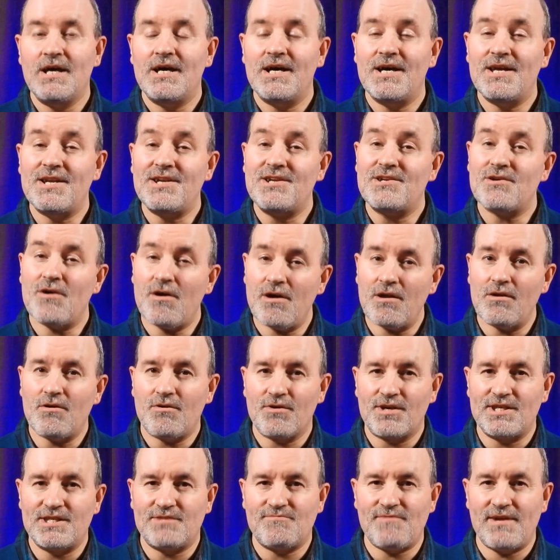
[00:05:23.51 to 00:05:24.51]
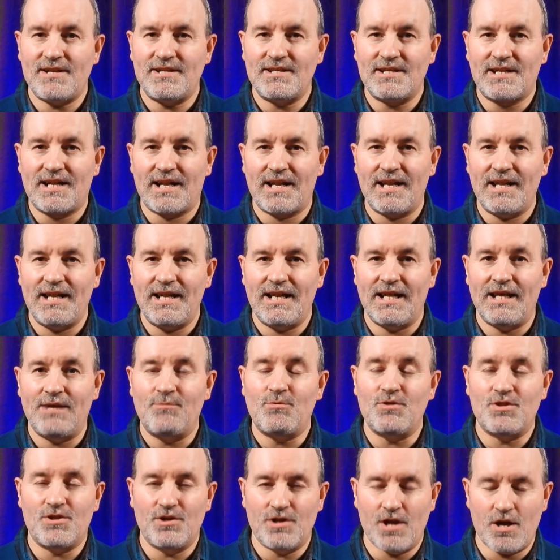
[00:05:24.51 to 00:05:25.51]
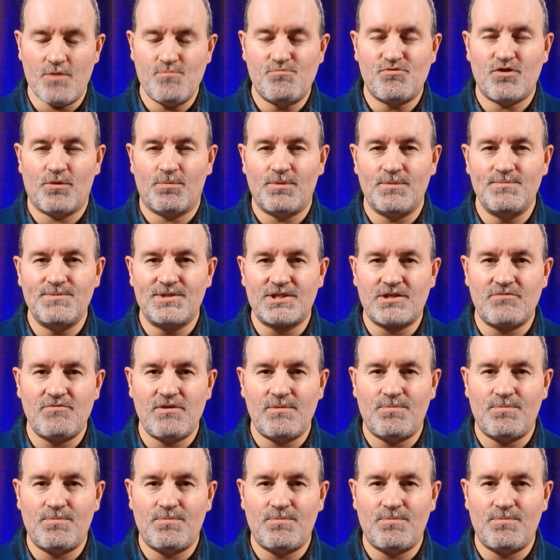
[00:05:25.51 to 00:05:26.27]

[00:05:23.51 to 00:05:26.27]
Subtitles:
and dialogue is rendered clearly with no problems to